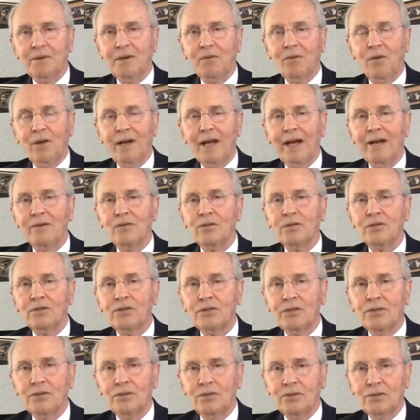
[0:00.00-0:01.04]
But what I will
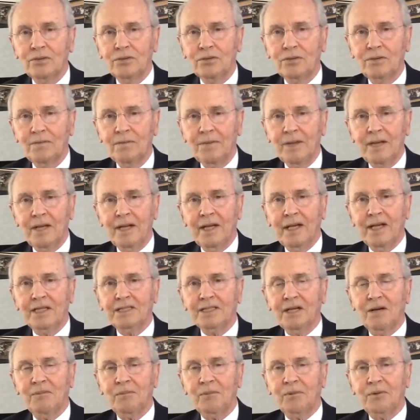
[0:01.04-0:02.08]
do
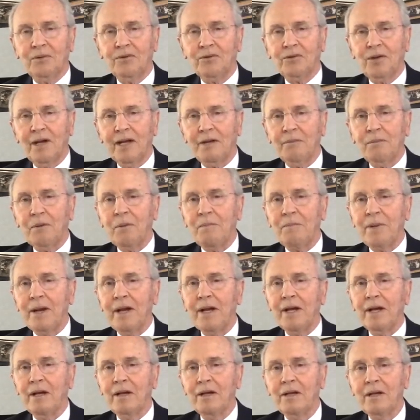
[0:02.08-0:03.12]
is I'll try to
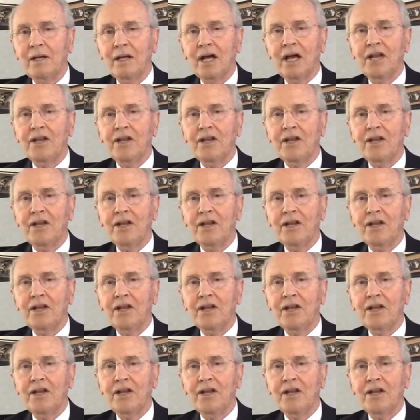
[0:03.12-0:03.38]
prepare